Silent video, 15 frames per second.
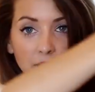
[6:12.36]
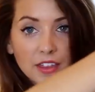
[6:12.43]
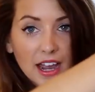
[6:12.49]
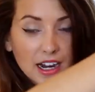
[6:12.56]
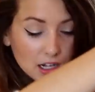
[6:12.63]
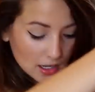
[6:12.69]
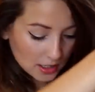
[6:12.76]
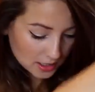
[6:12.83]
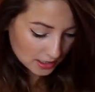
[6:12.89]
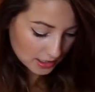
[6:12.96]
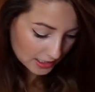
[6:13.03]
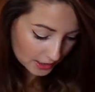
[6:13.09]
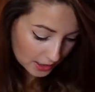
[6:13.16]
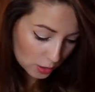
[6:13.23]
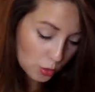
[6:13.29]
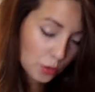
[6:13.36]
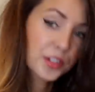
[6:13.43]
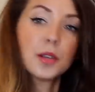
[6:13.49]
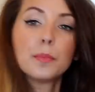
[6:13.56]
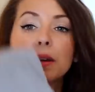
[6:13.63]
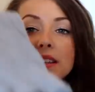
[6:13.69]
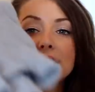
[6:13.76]
that colour. And I
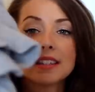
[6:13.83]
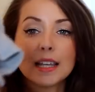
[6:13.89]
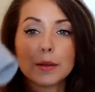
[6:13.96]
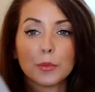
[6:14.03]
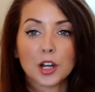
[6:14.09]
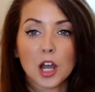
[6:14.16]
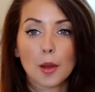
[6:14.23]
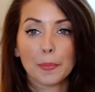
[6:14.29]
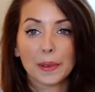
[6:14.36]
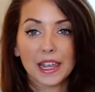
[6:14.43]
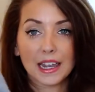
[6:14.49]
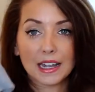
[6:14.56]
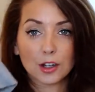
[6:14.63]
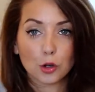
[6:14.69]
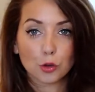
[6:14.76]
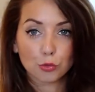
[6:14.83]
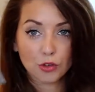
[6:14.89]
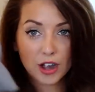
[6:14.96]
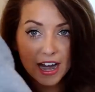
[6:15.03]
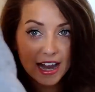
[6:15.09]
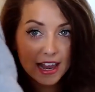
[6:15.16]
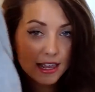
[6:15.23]
also picked the same one up in
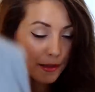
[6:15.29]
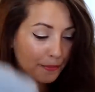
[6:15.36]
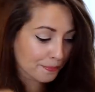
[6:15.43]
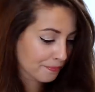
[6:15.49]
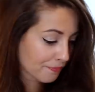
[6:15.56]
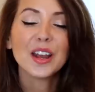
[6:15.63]
grey.